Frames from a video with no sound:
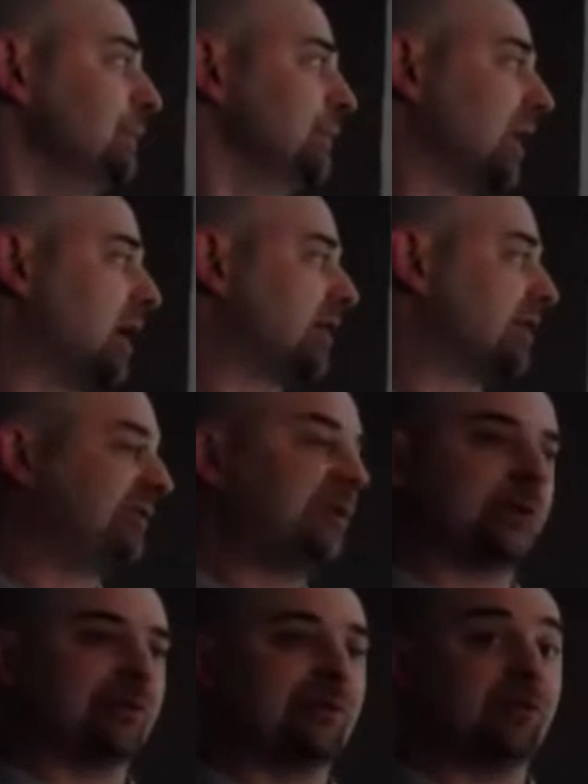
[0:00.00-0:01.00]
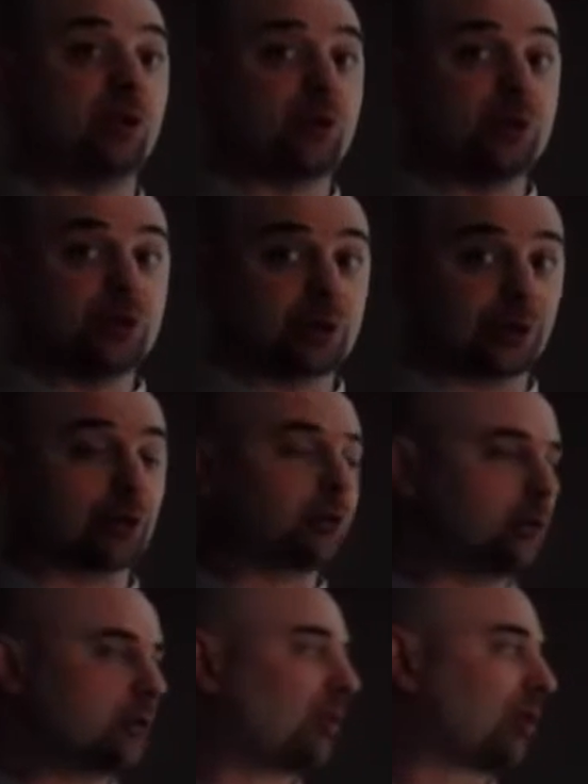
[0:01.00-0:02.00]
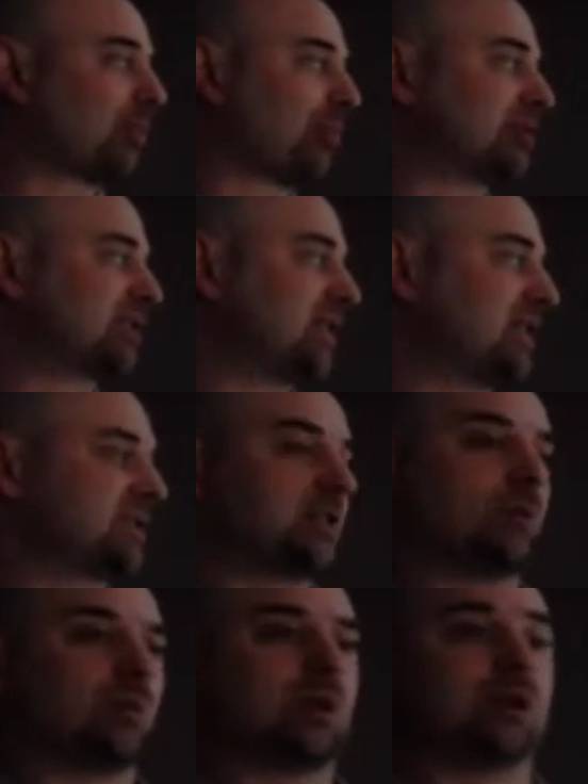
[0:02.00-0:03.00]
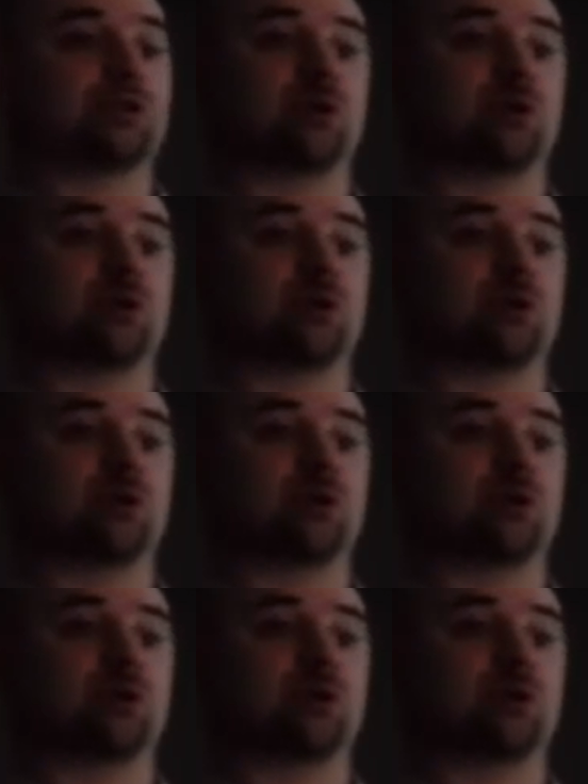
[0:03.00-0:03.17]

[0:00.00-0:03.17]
The field of view, you can include more protons at once,